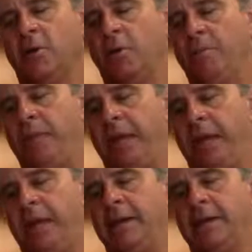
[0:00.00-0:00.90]
would
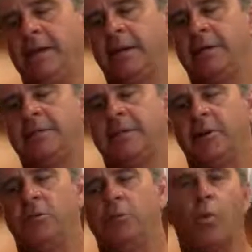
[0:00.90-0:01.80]
be
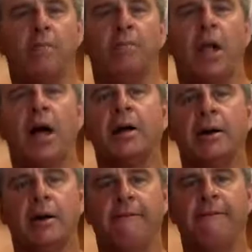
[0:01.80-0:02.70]
considered 1 block
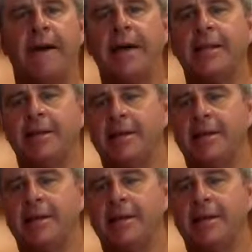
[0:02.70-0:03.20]
of fat,